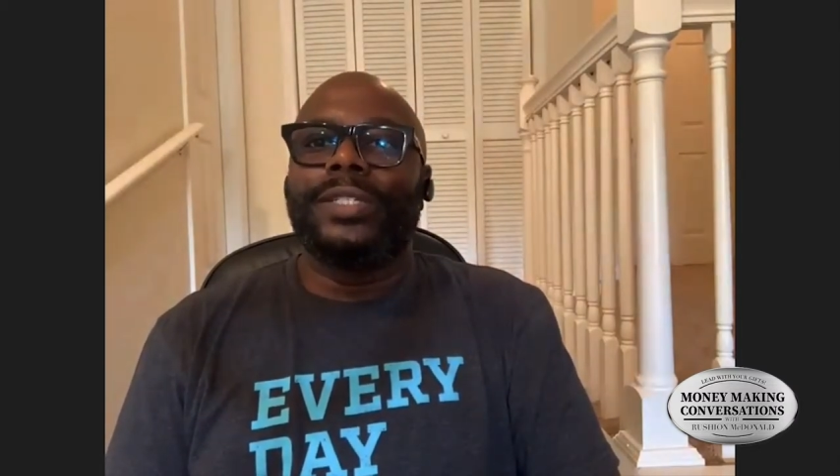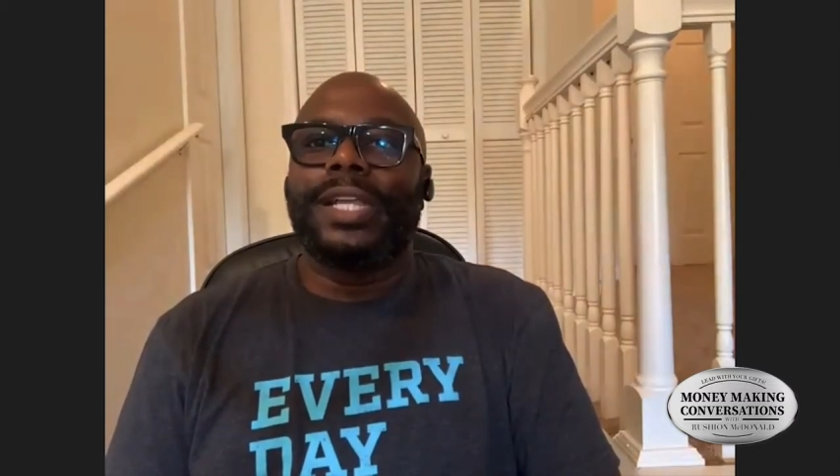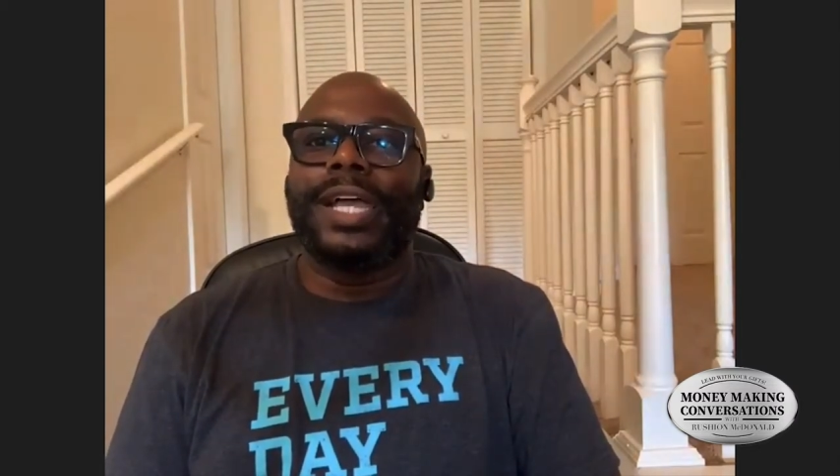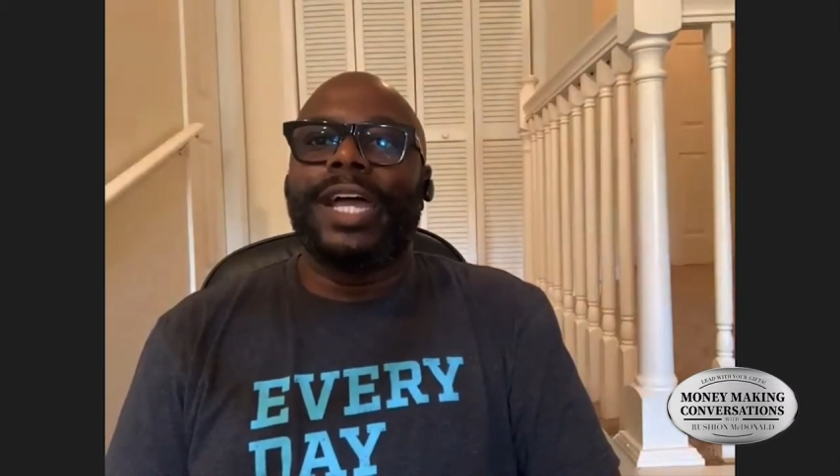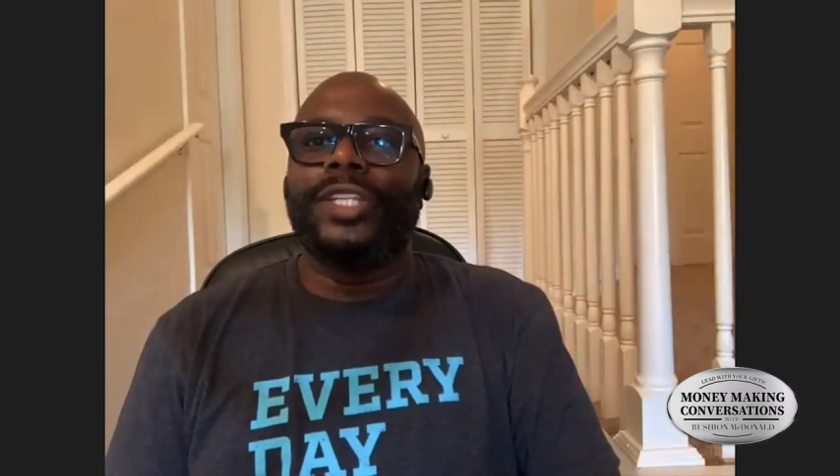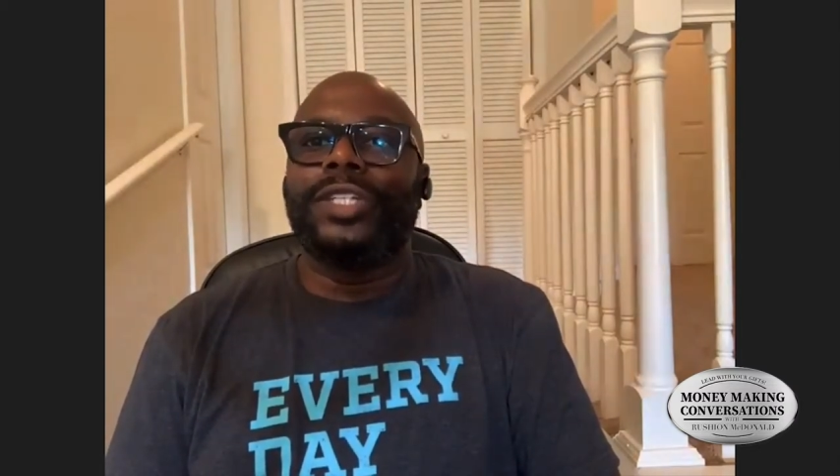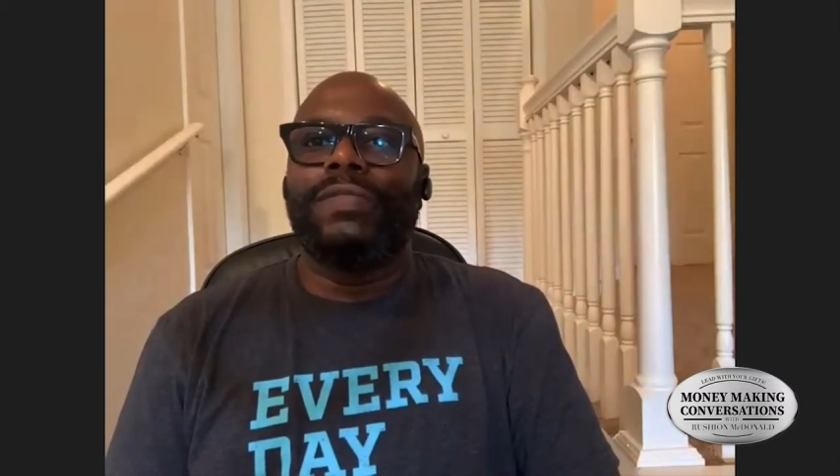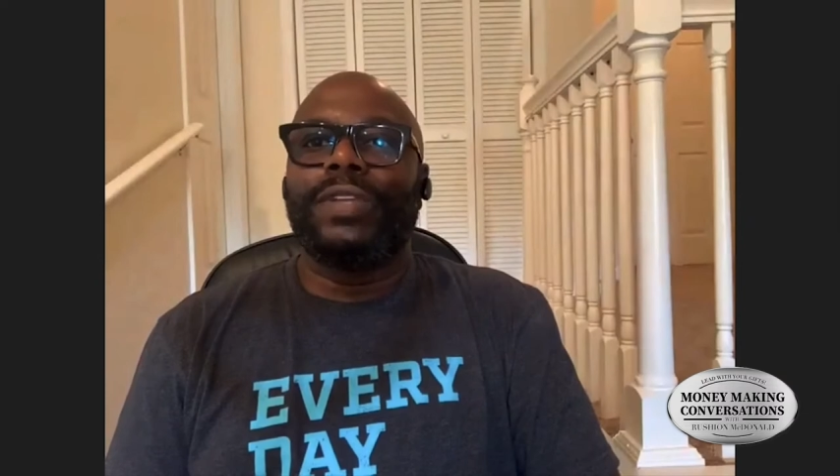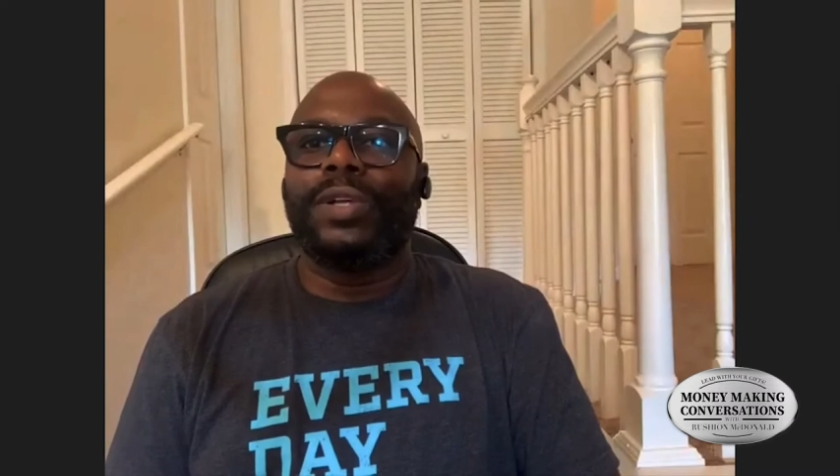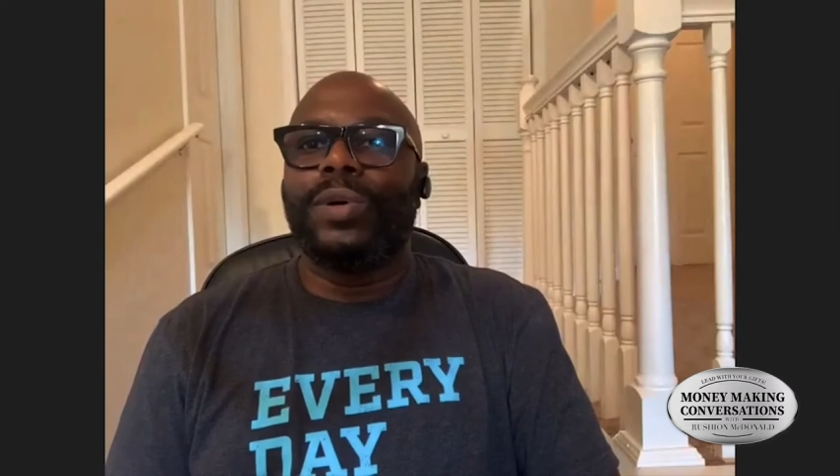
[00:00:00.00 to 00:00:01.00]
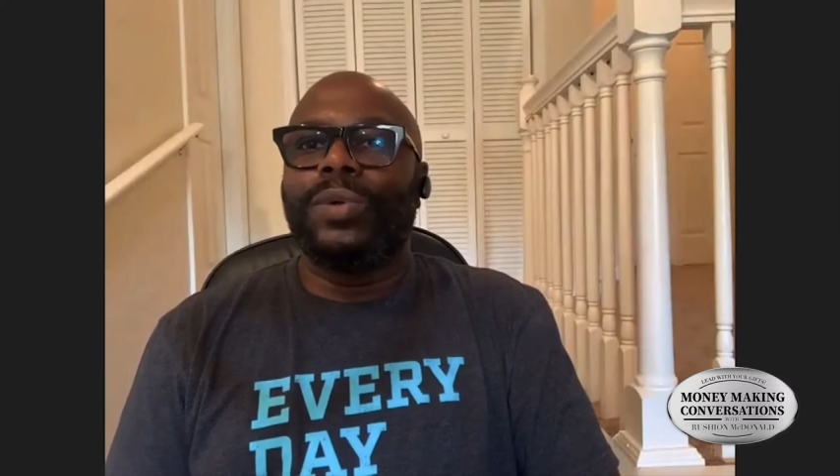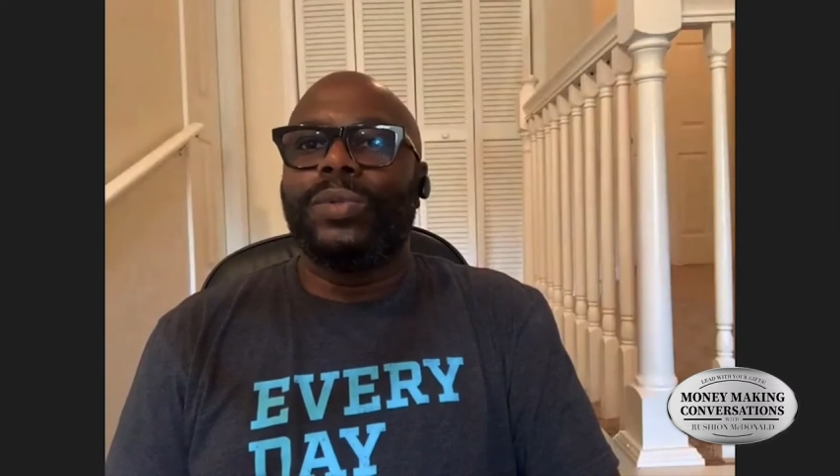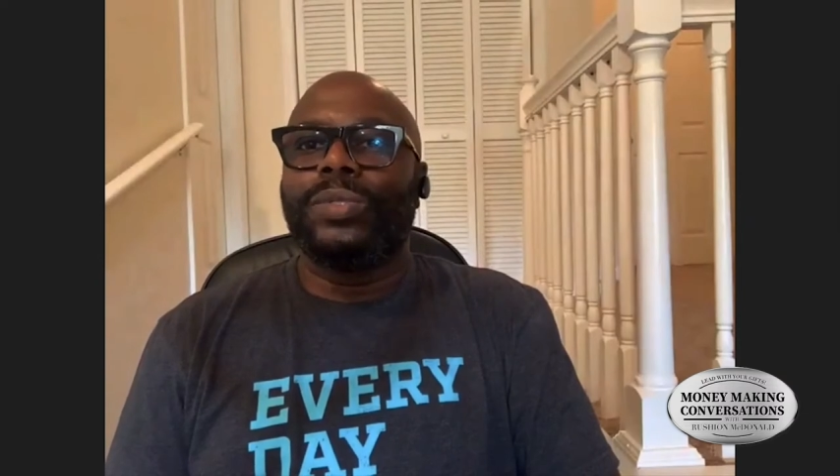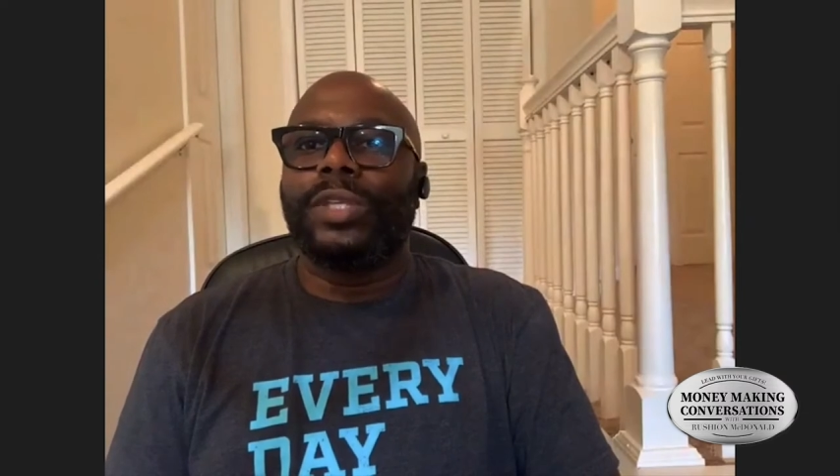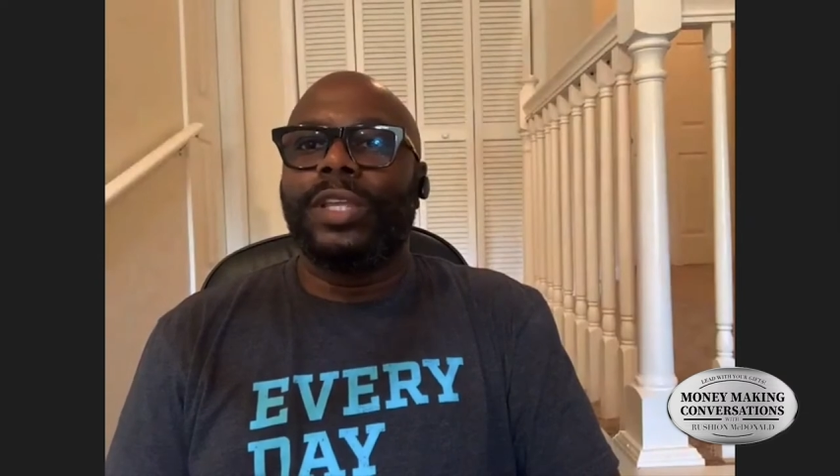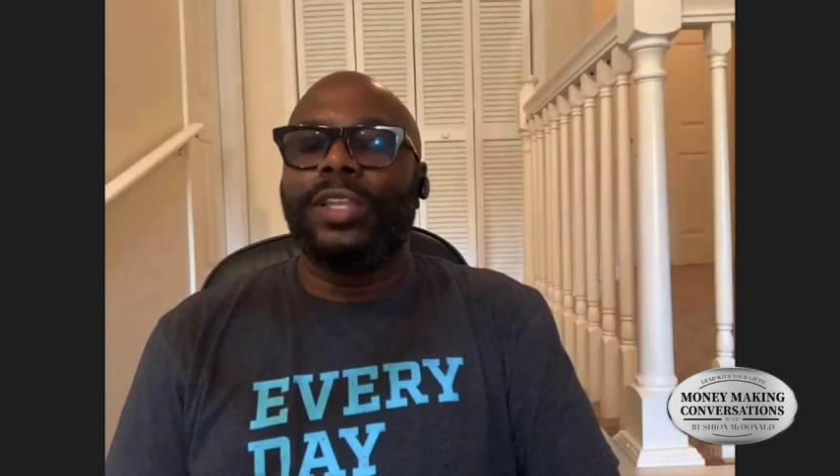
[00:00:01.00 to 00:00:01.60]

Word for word: just a guy shoveling coals,